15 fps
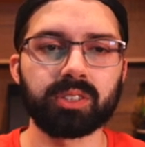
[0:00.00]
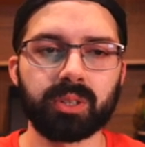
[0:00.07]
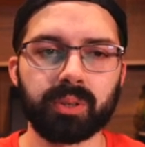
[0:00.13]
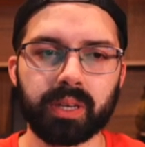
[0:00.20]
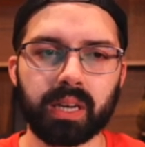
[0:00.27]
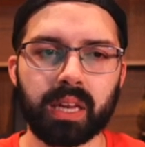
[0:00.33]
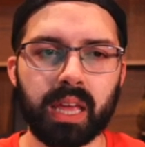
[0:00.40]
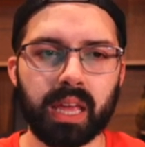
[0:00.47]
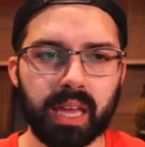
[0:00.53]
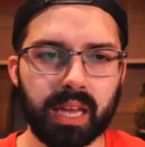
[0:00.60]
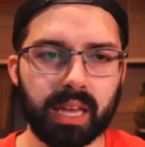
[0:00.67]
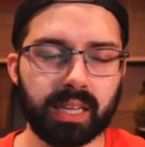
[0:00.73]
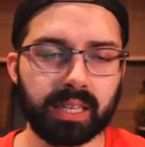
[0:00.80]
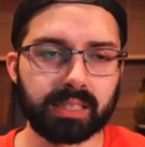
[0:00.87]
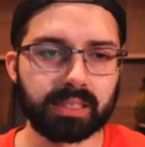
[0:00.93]
screen,
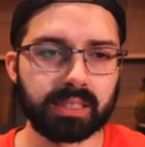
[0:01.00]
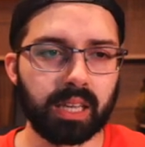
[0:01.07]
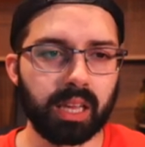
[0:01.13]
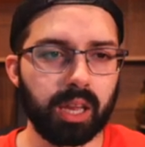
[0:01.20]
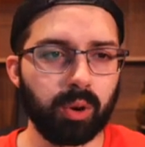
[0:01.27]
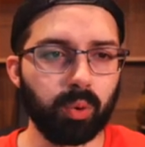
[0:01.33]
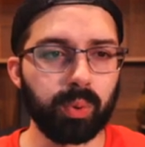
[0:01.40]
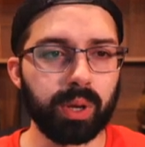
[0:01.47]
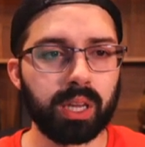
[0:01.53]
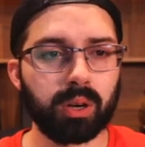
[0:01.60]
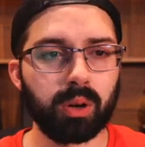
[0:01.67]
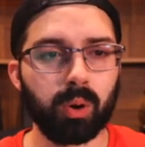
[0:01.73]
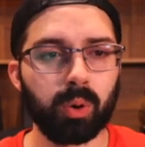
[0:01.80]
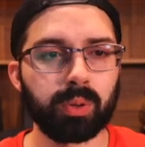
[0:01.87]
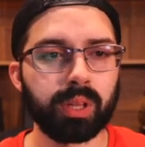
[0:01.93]
is we
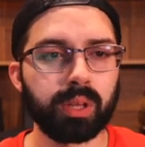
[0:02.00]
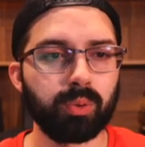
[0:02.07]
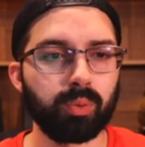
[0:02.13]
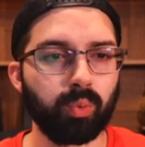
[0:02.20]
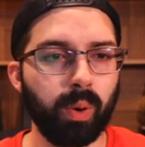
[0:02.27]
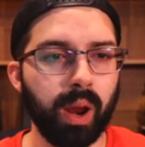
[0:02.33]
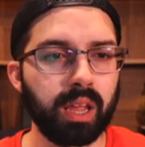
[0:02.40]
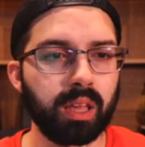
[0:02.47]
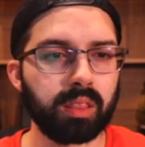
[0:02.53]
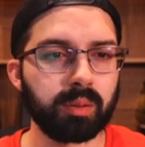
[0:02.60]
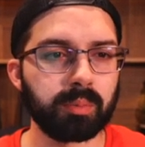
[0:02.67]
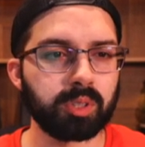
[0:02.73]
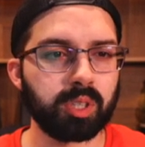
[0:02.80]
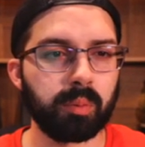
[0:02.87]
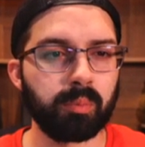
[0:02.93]
can only rank
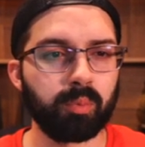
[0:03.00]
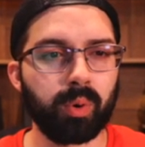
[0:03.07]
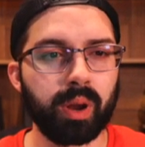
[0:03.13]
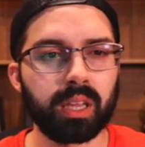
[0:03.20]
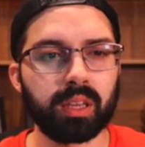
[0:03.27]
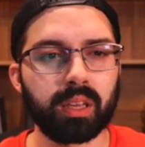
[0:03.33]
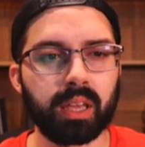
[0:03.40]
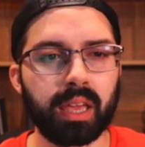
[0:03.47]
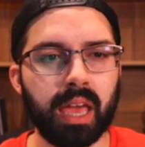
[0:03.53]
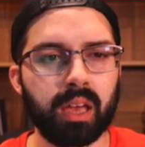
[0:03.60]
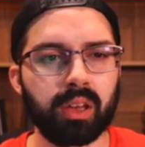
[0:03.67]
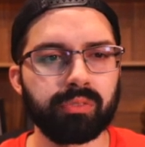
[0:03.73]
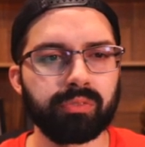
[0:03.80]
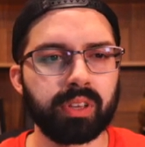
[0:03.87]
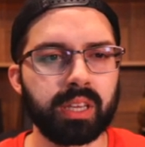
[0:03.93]
them. So I'm ranking
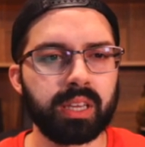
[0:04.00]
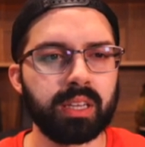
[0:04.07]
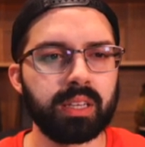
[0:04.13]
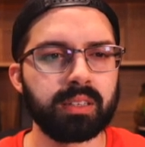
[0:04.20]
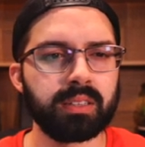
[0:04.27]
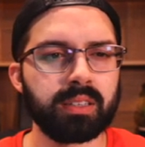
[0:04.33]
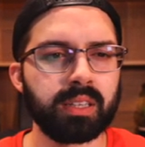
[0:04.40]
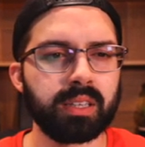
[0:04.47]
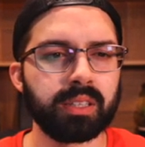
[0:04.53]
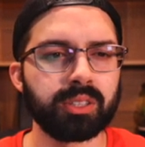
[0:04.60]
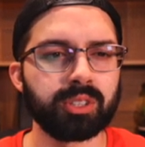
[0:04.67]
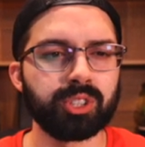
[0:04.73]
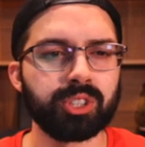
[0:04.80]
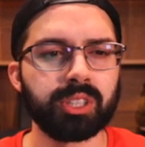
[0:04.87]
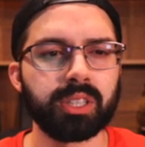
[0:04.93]
F, E, D,
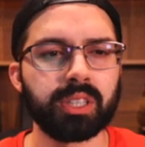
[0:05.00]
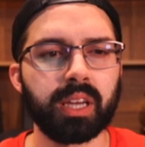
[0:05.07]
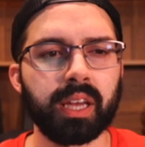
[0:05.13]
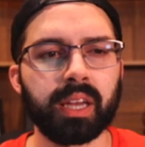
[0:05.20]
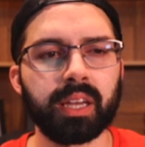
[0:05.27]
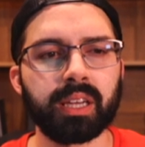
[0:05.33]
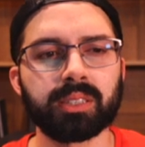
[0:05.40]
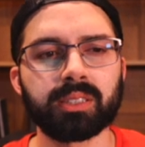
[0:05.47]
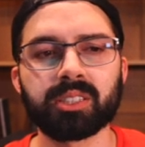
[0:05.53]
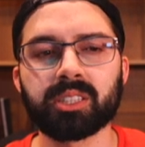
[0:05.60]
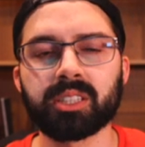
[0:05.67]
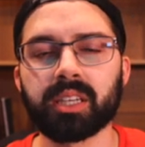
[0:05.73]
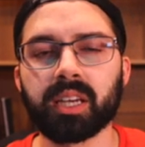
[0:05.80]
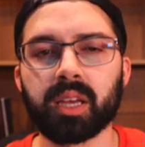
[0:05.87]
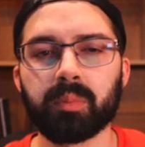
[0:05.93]
G, H,
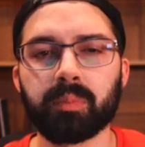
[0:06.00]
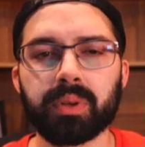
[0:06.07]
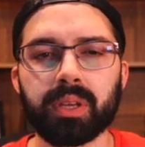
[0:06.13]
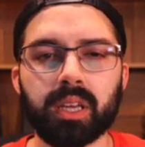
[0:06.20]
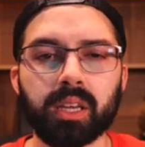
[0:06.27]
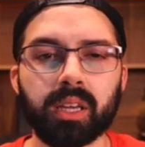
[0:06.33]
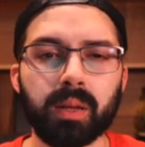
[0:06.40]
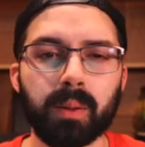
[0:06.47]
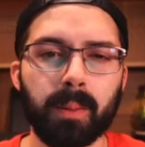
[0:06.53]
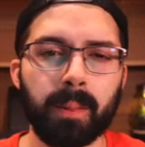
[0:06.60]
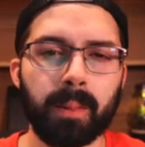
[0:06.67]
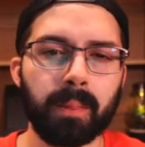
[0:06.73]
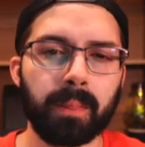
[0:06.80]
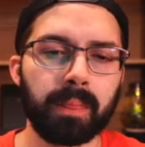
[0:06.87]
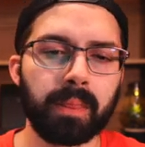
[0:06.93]
C, A, B.
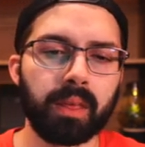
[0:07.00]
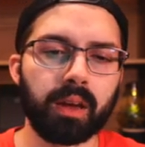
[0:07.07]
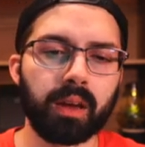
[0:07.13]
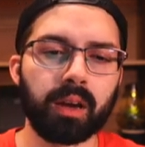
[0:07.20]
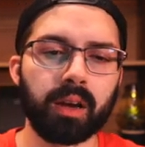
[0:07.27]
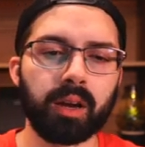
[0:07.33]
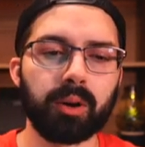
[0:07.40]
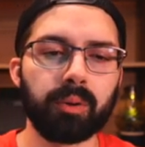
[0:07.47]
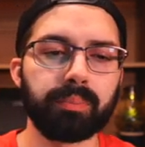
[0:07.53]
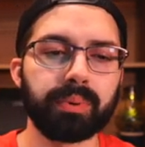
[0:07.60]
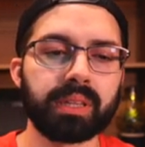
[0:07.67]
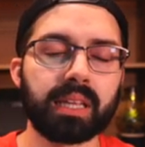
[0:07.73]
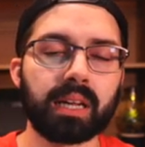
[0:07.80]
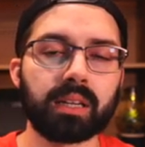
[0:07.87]
But